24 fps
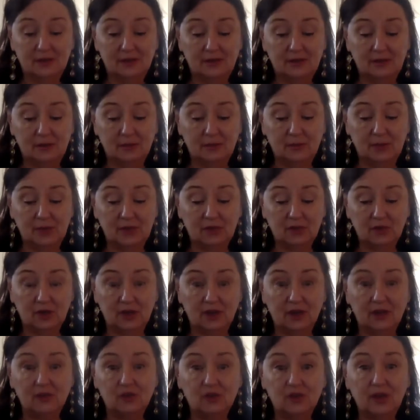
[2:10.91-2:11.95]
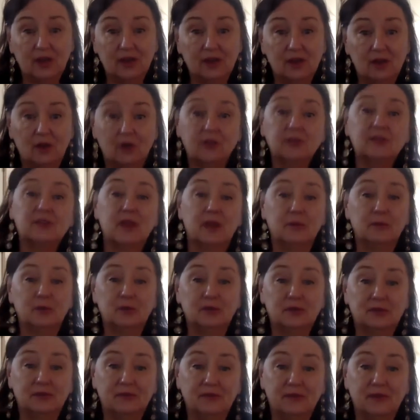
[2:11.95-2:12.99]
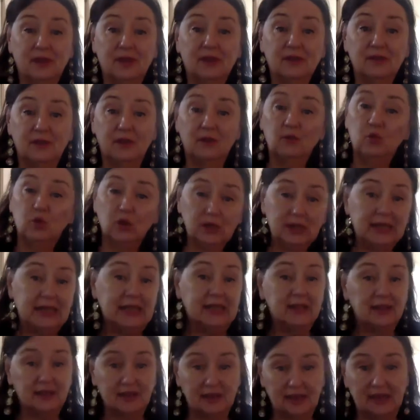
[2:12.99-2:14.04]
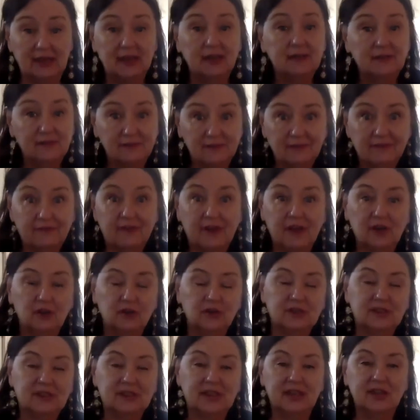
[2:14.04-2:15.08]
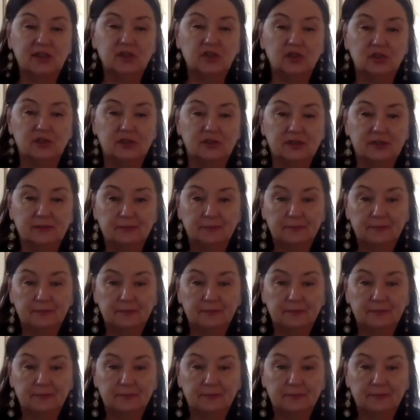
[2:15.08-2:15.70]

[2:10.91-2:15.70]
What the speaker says: dementia. She had Alzheimer's in the final stages.